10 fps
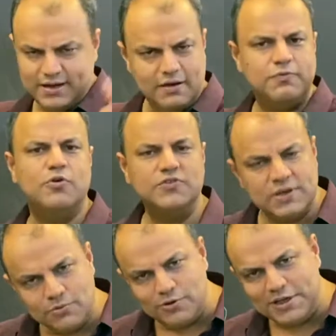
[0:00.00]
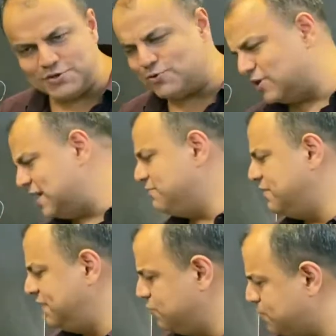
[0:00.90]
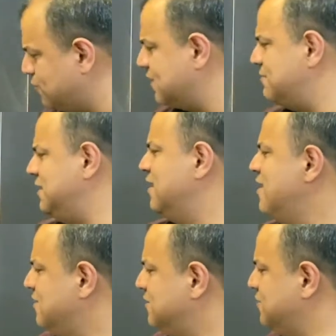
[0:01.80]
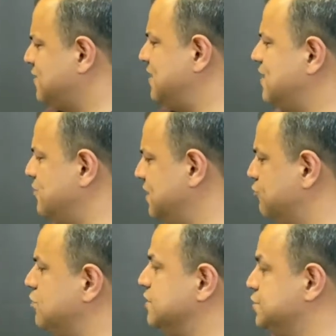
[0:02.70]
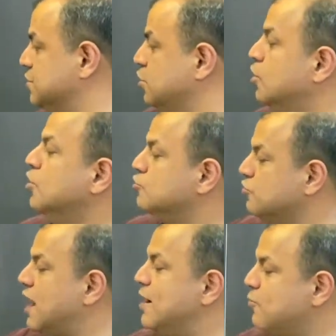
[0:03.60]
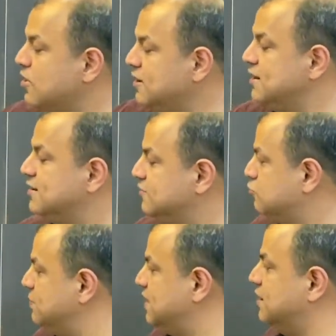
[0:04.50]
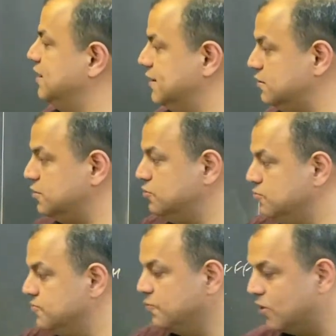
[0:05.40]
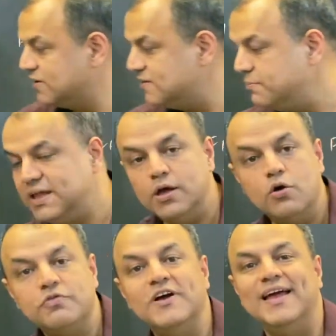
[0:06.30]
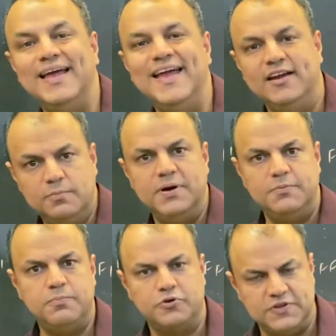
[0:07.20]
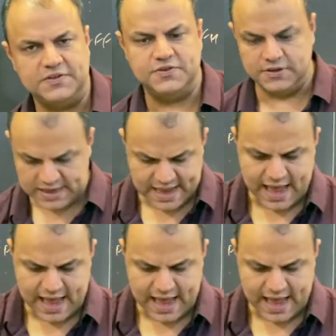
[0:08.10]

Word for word: Of course, I'm going to teach you all that when we do programming. This is right now an introduction. So I wanted this to be clear to you. What is the meaning of 8-bit processor?